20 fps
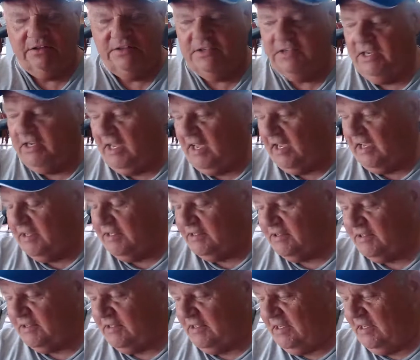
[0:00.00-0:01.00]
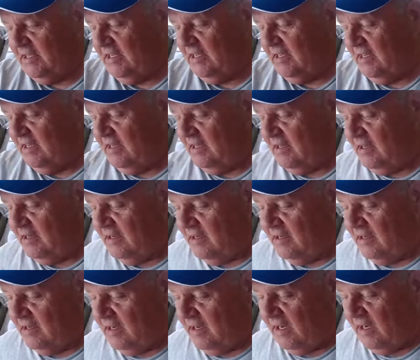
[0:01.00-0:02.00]
JST,
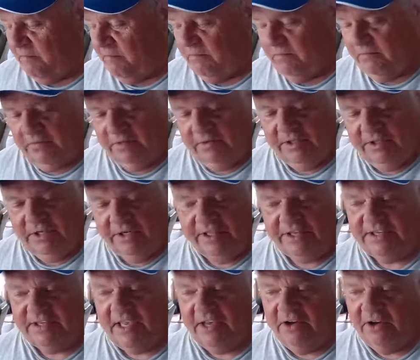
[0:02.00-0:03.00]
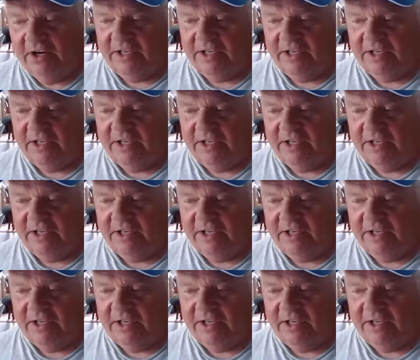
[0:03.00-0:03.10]
they say hook it